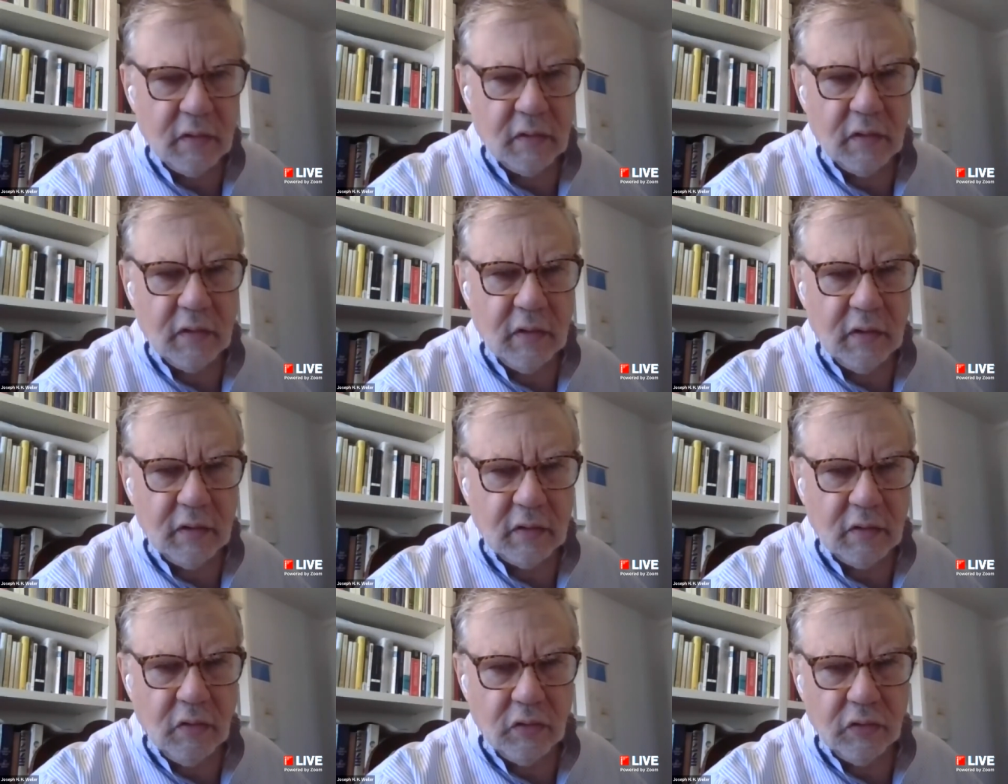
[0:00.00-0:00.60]

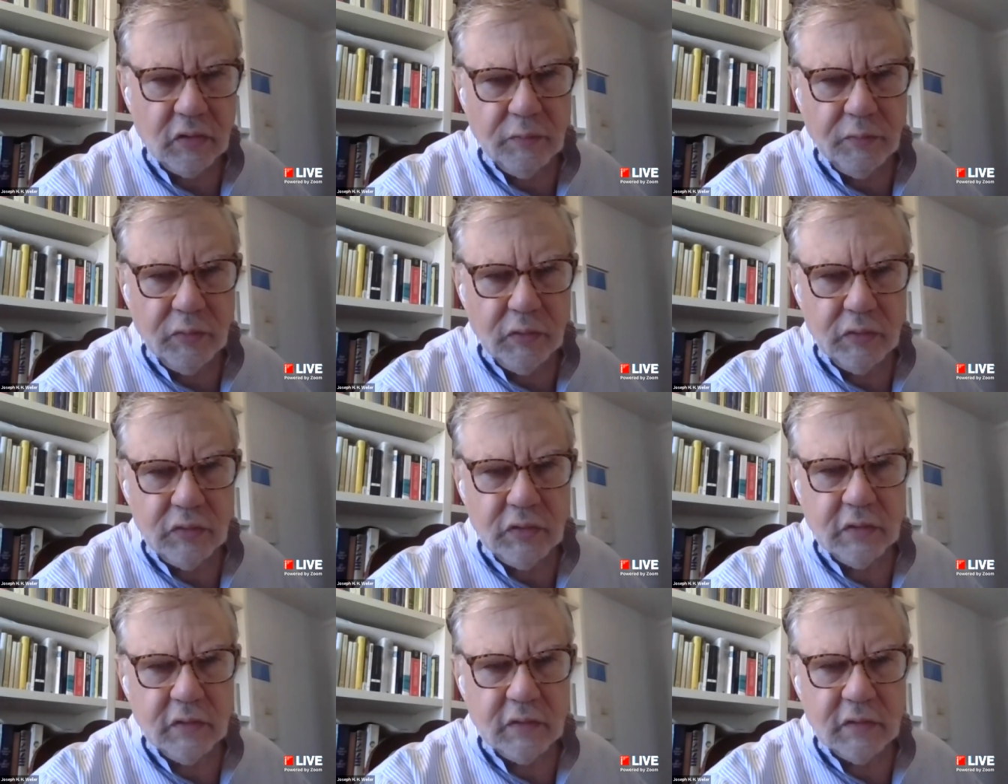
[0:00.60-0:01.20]
the
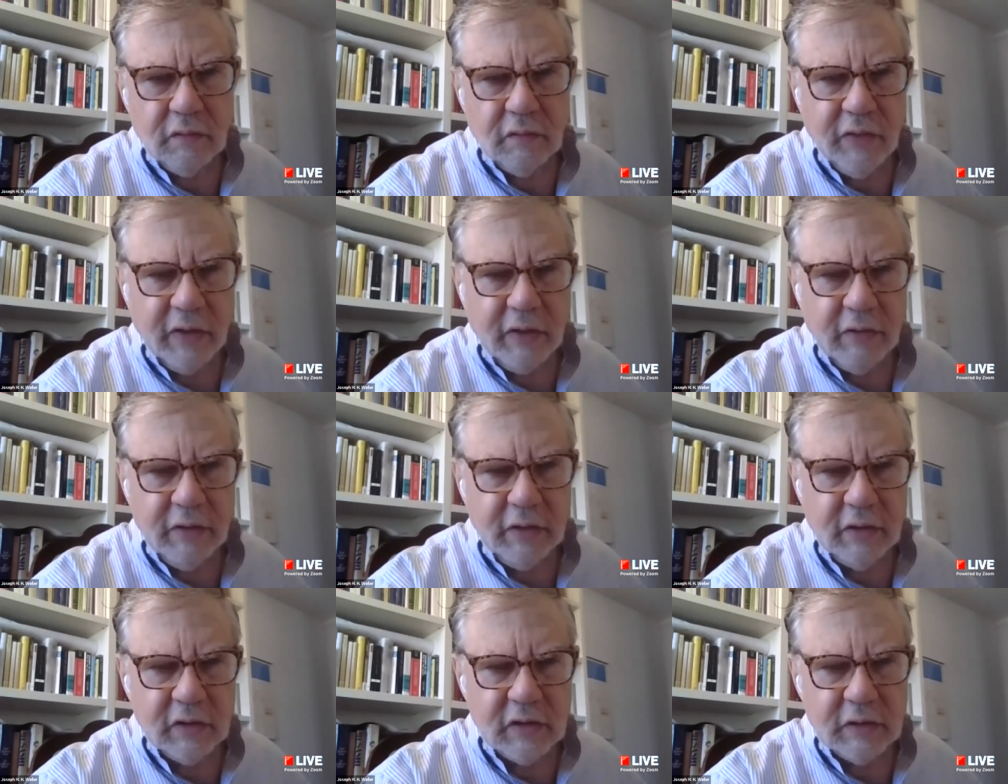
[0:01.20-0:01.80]
contributions are
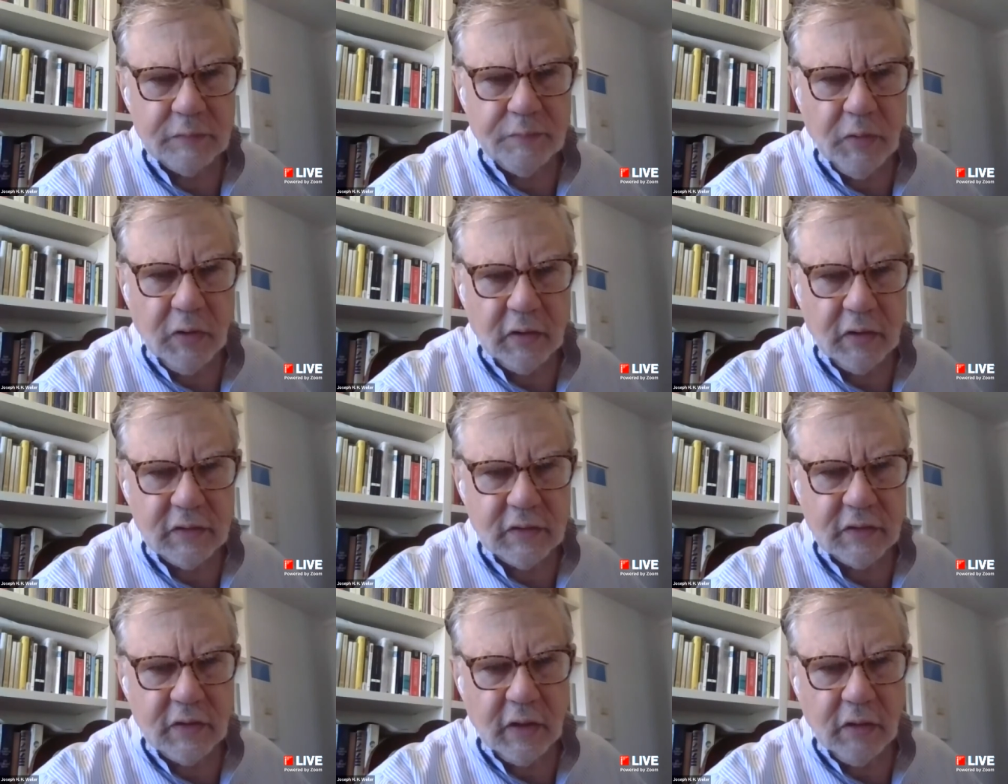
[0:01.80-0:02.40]
very
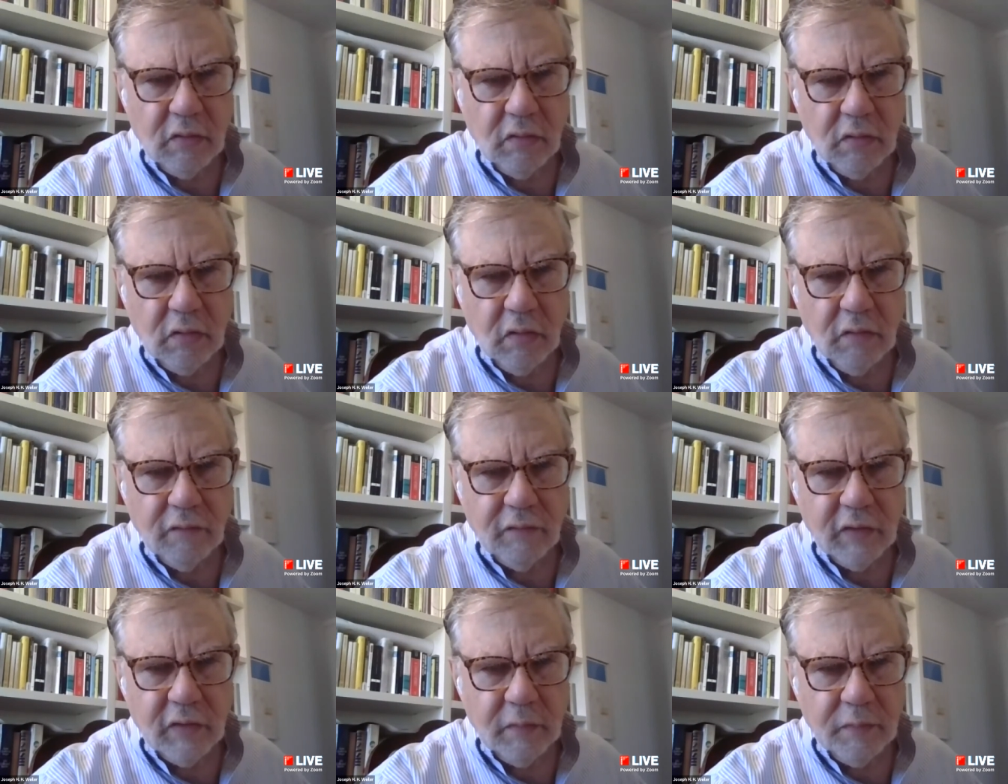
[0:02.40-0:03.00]
dispersed. They're all
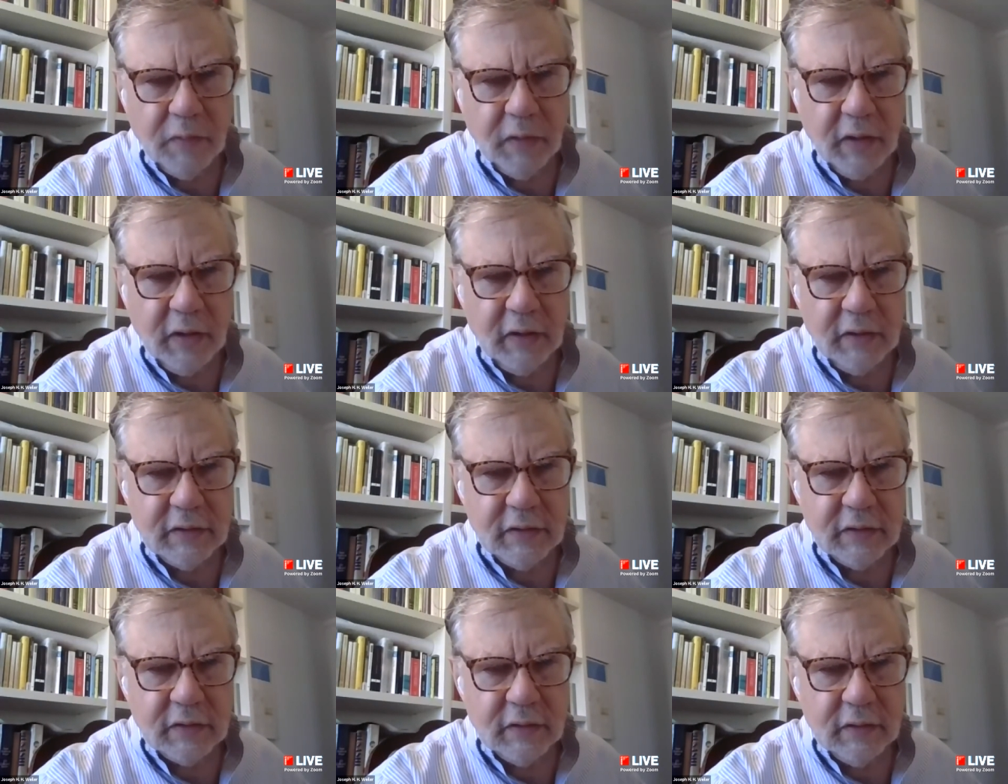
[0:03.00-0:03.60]
over the place.